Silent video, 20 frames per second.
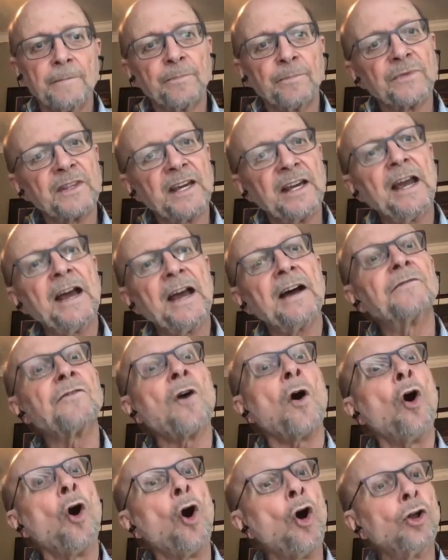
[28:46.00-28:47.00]
They have
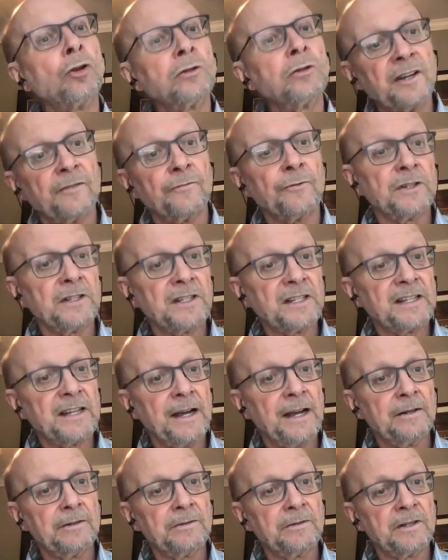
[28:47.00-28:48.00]
all different
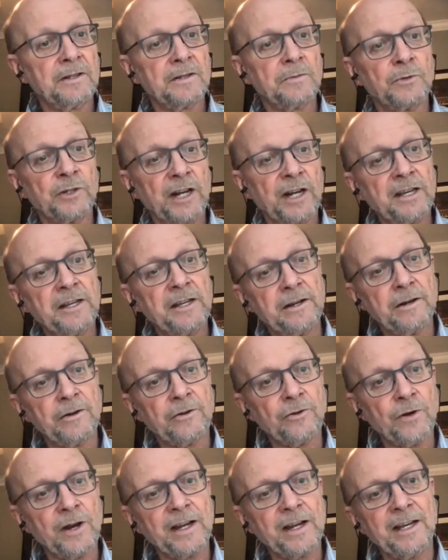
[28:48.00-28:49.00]
sounds. When I hear
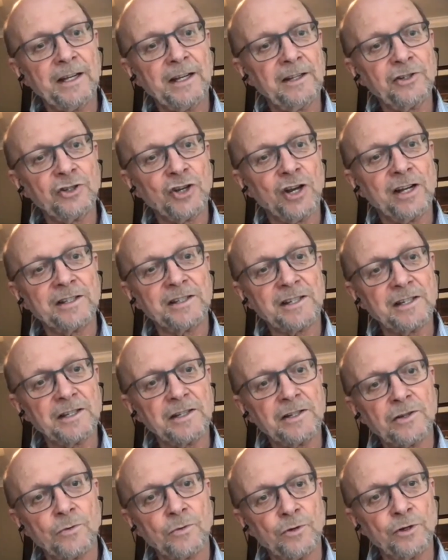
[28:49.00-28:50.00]
Craig Hella
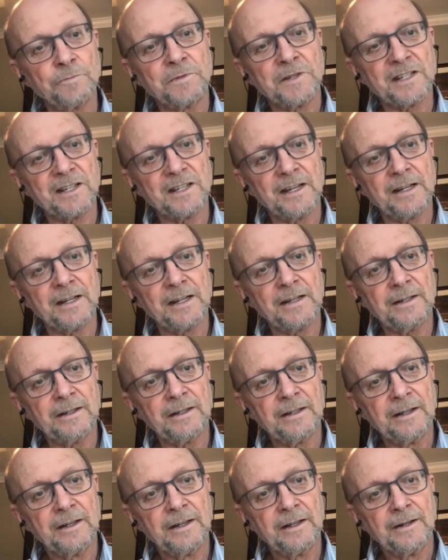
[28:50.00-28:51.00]
Johnson's group sing,
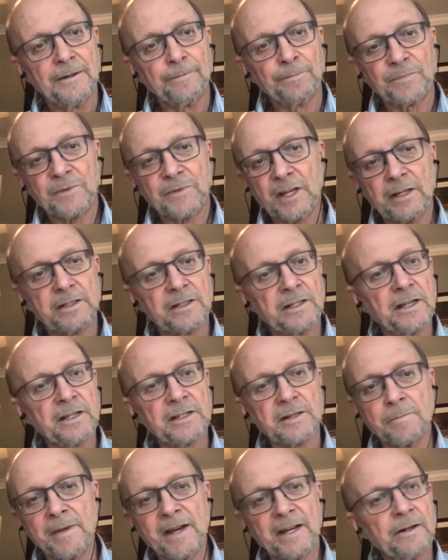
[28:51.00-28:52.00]
it
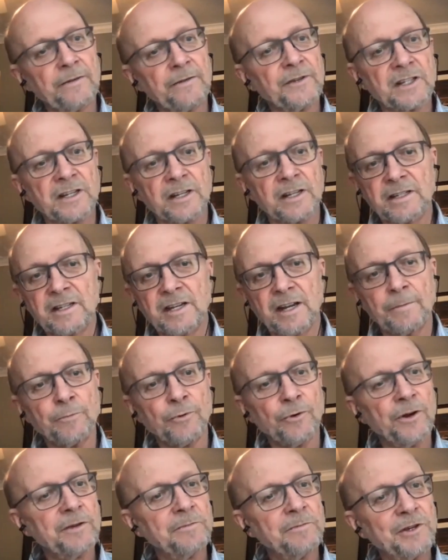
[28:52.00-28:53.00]
doesn't matter if it's
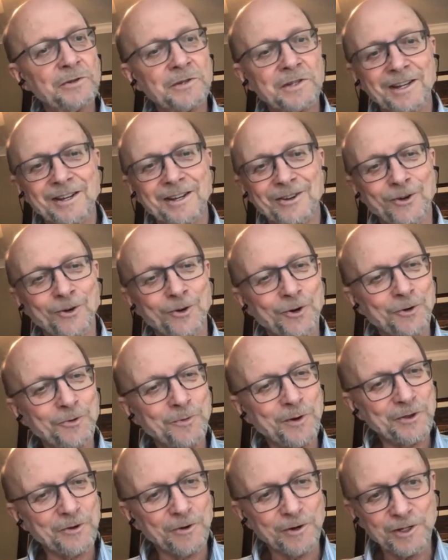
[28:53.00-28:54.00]
contemporary music or
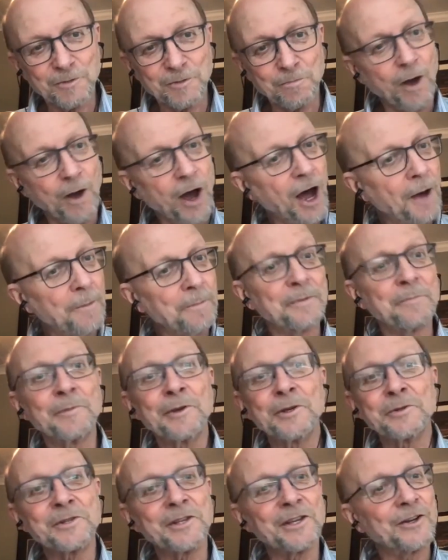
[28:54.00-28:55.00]
whether it's pop
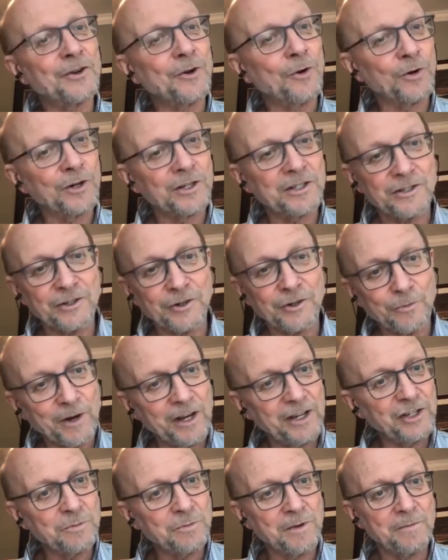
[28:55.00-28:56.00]
music or it's an
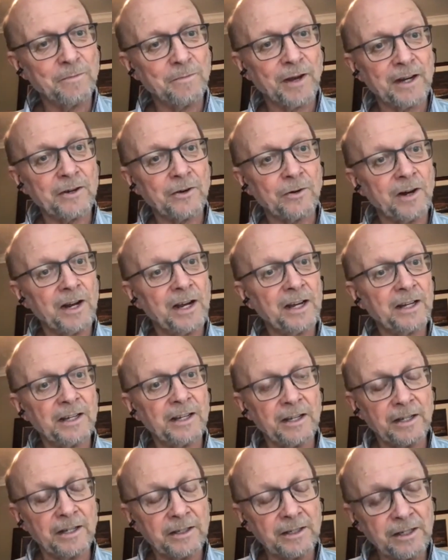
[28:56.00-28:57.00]
arrangement by Craig.
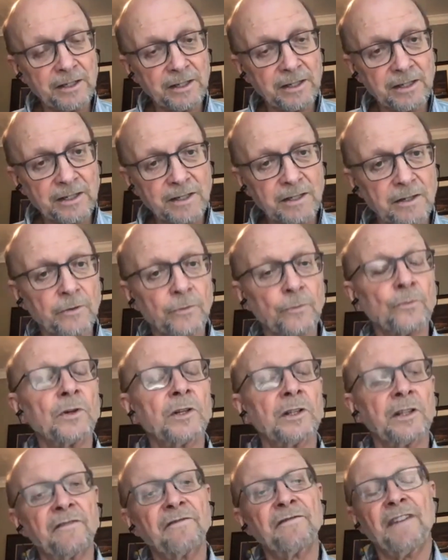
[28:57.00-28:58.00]
It is
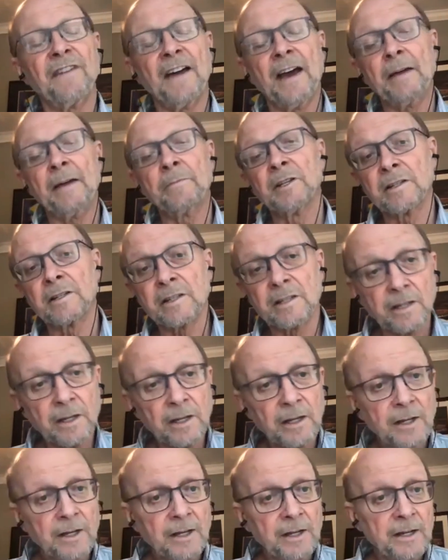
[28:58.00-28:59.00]
really fabulous
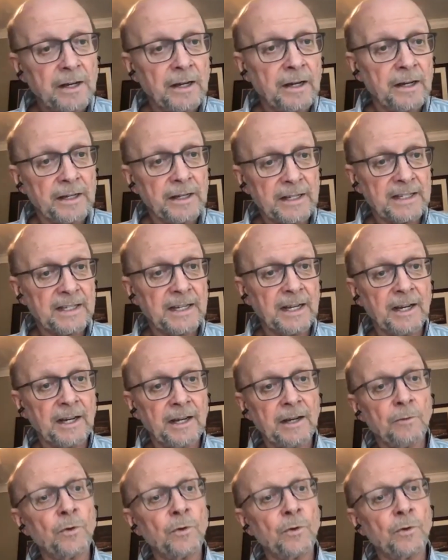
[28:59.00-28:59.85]
singing.